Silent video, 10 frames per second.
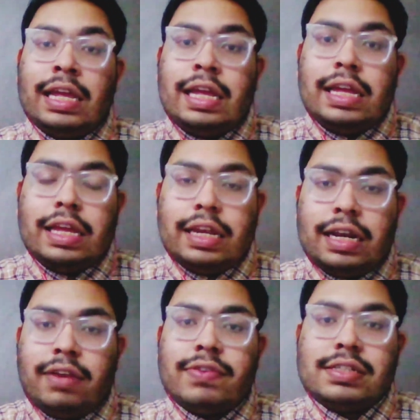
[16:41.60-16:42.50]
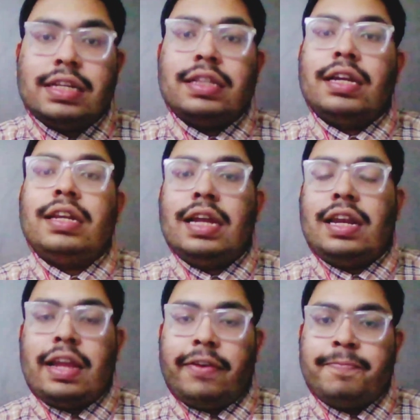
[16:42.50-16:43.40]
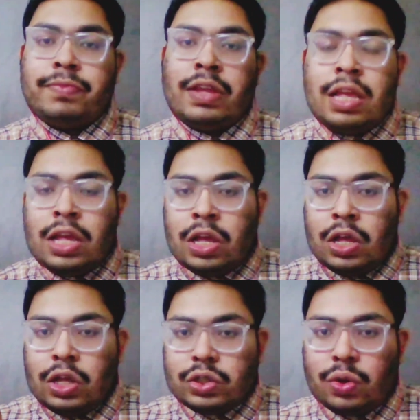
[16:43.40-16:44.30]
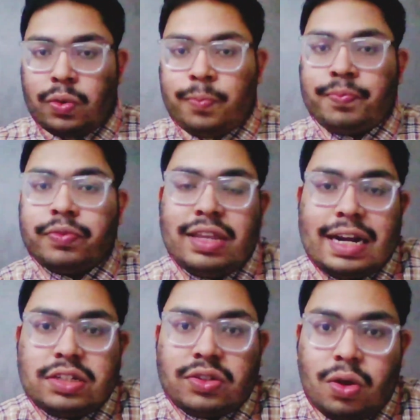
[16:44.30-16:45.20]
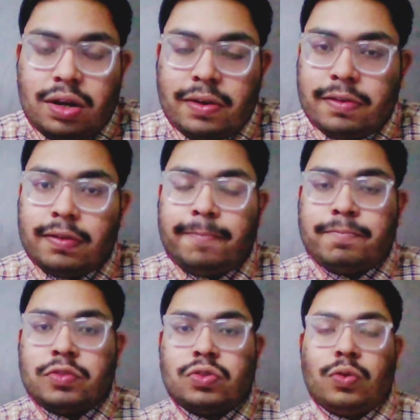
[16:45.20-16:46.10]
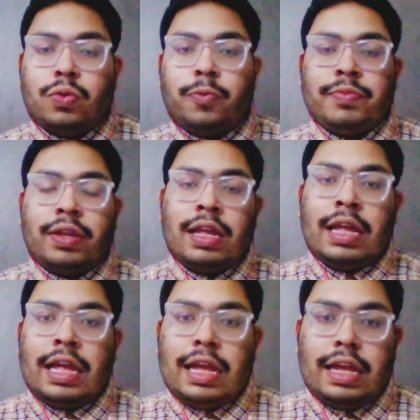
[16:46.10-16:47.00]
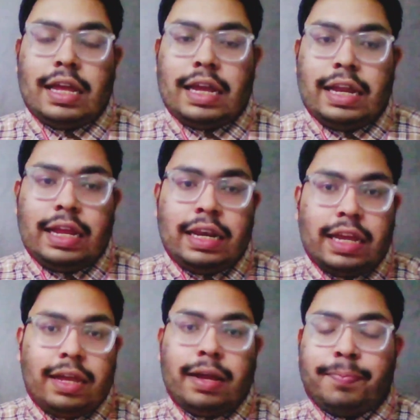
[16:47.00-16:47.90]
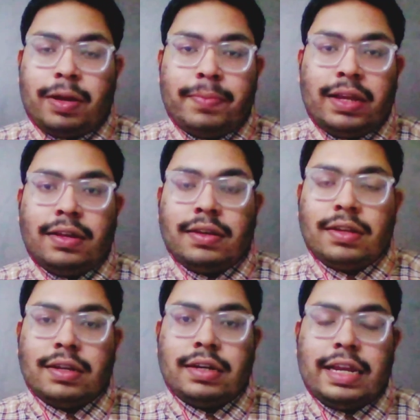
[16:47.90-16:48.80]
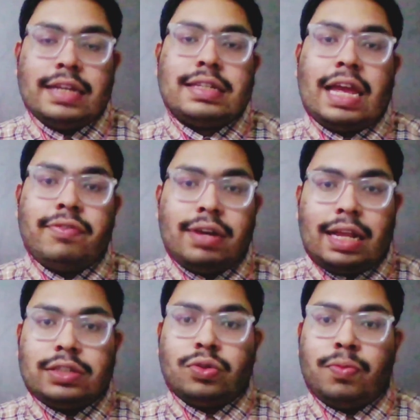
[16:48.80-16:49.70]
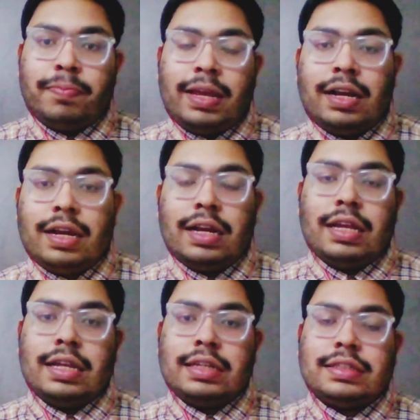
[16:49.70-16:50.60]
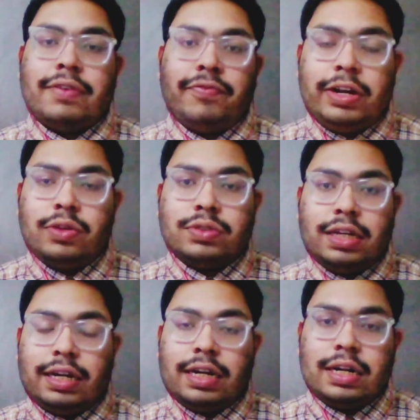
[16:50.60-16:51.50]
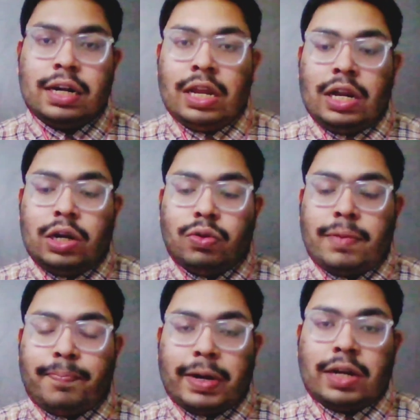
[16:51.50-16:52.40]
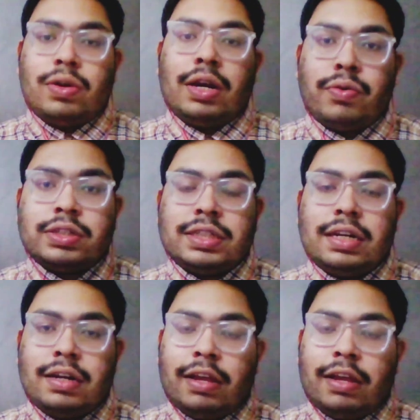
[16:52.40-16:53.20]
relevance in the real life. So that's all. So in upcoming days, I will also make some videos related to the particular question,